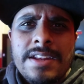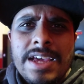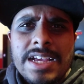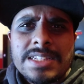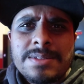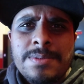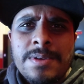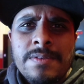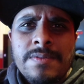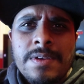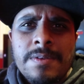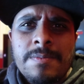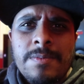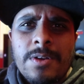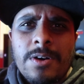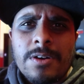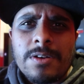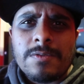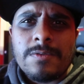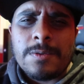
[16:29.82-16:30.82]
next movie
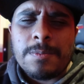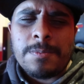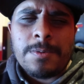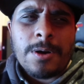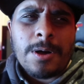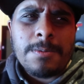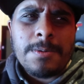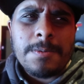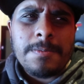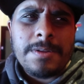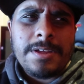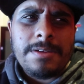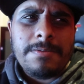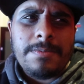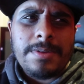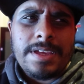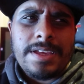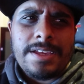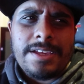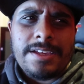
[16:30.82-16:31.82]
vlog will probably
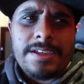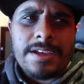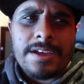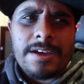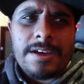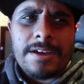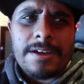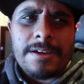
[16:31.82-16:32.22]
be